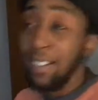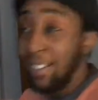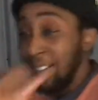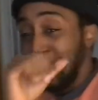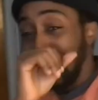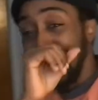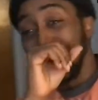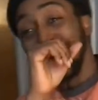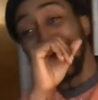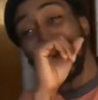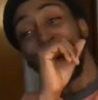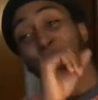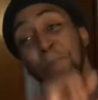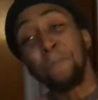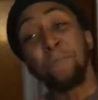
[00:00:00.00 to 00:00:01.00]

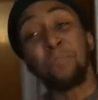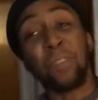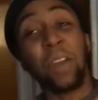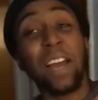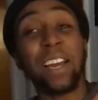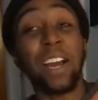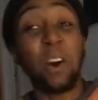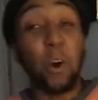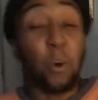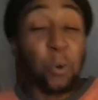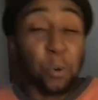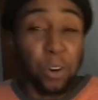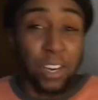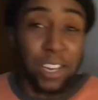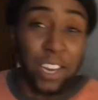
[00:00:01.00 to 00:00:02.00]
I got
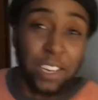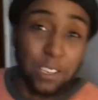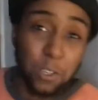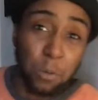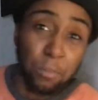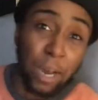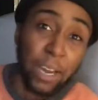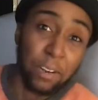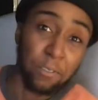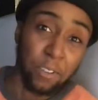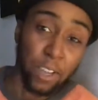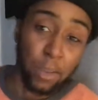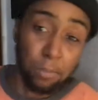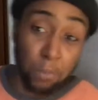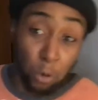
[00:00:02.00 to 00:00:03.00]
older. I gained a little body
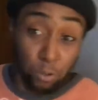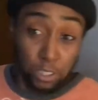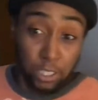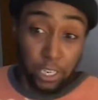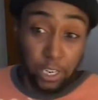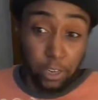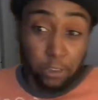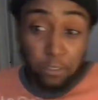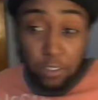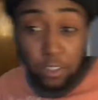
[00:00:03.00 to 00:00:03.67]
fat, mostly here.